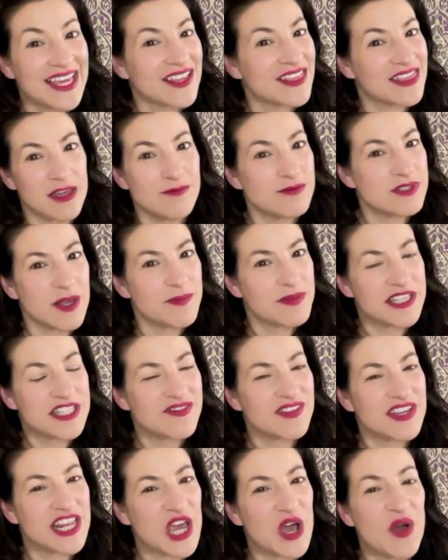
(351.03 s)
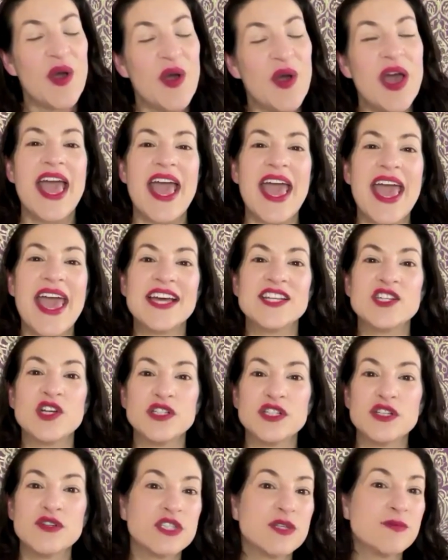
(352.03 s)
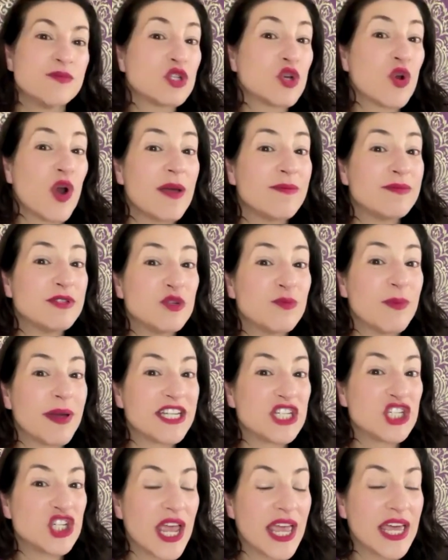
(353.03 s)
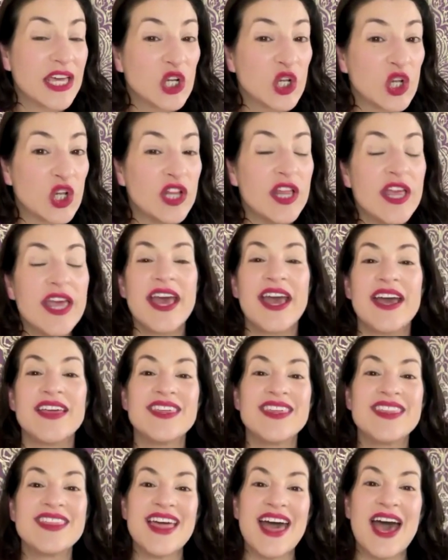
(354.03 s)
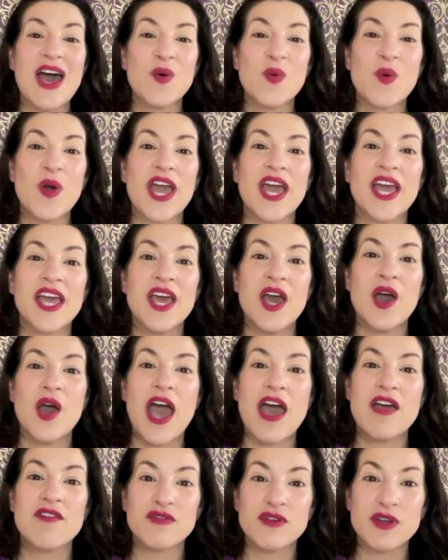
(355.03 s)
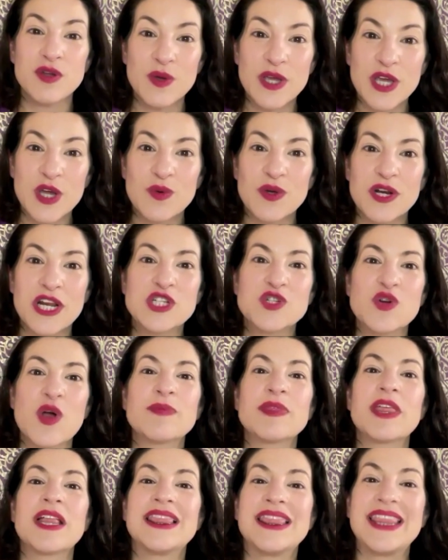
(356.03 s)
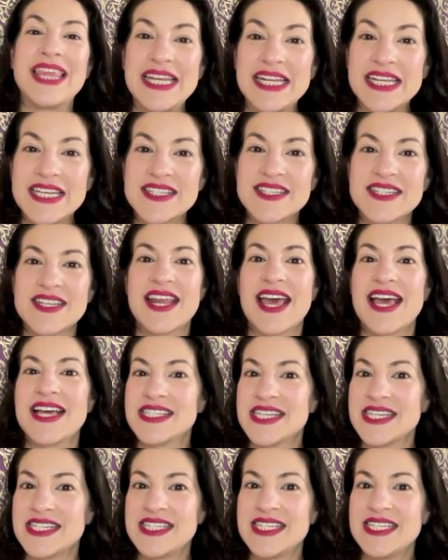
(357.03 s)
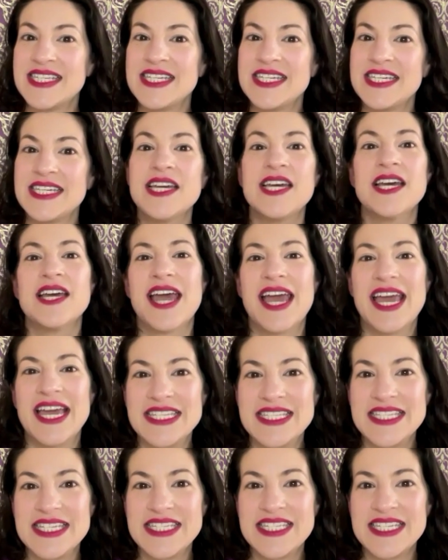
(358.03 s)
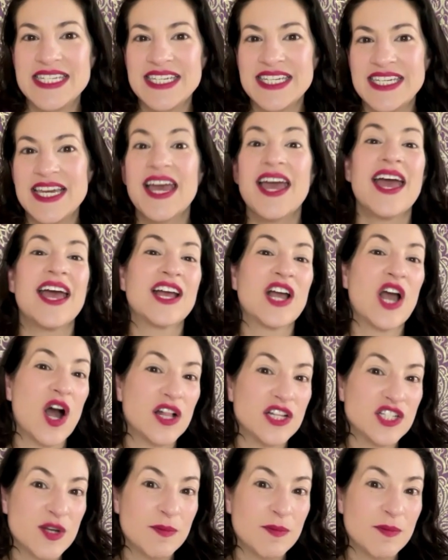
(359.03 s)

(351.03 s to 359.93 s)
thumbs up this video, and also subscribe to my channel. And then that way, every week when I drop the latest in SAT, ACT, and college